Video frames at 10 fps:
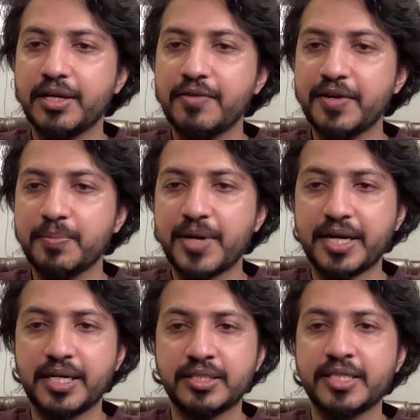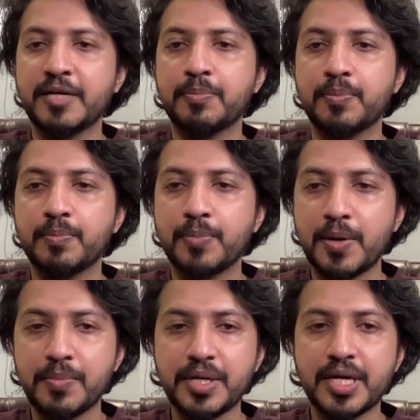living practice that
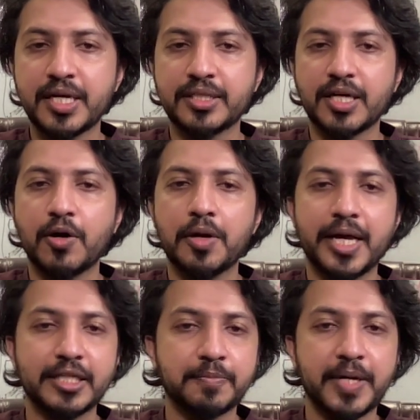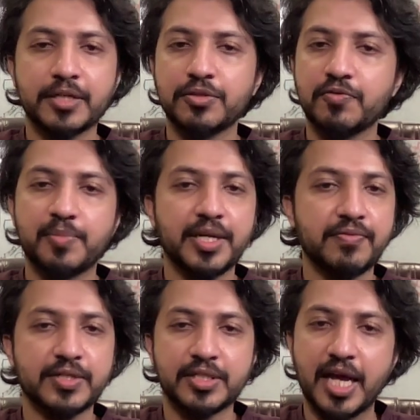permeates all aspects of
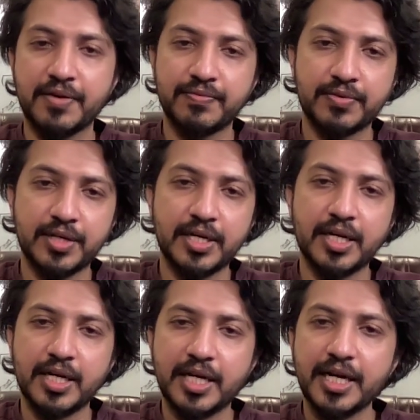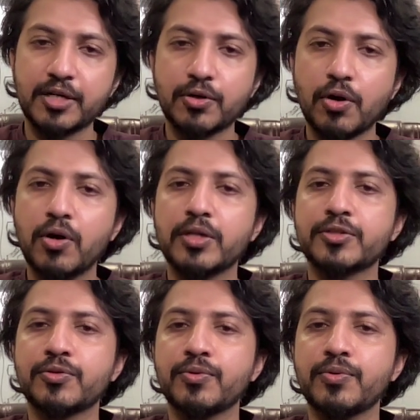believers' life. It calls
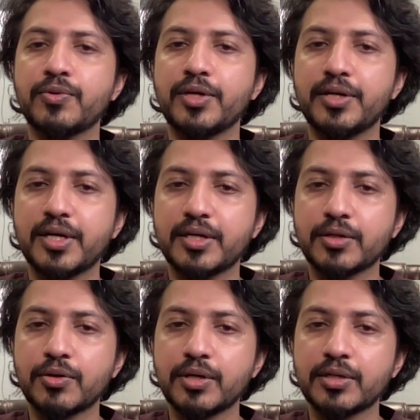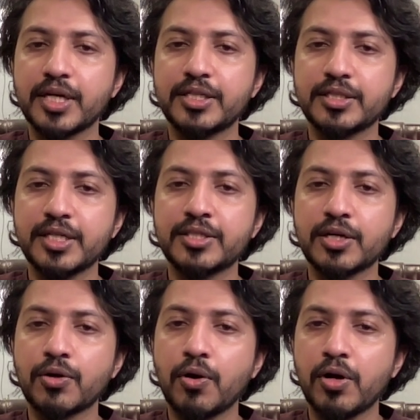to it's a
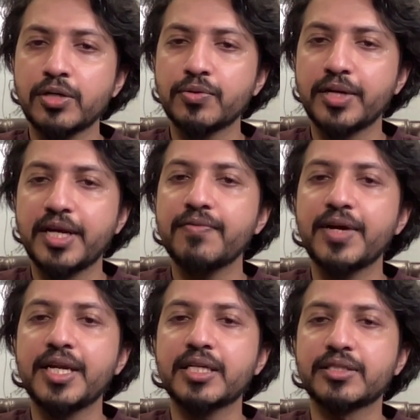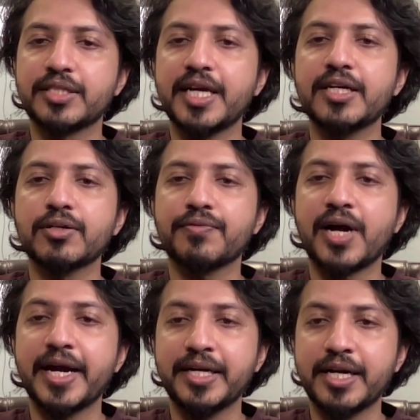call to live in a state of
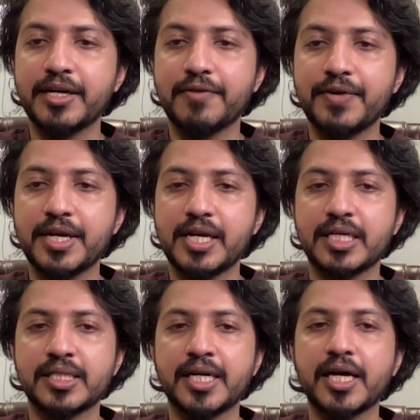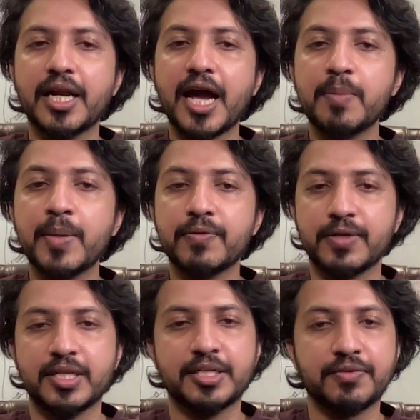heightened awareness and alignment
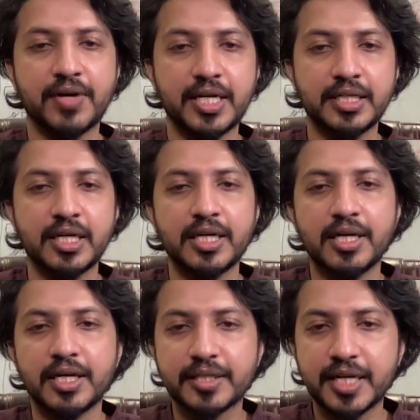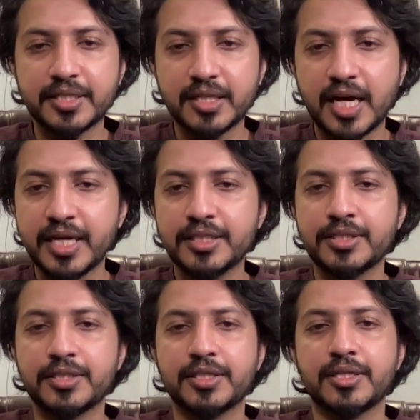with the divine,
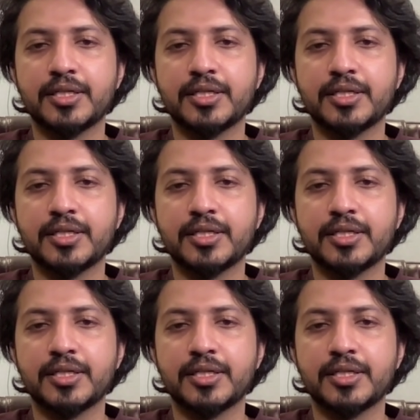characterized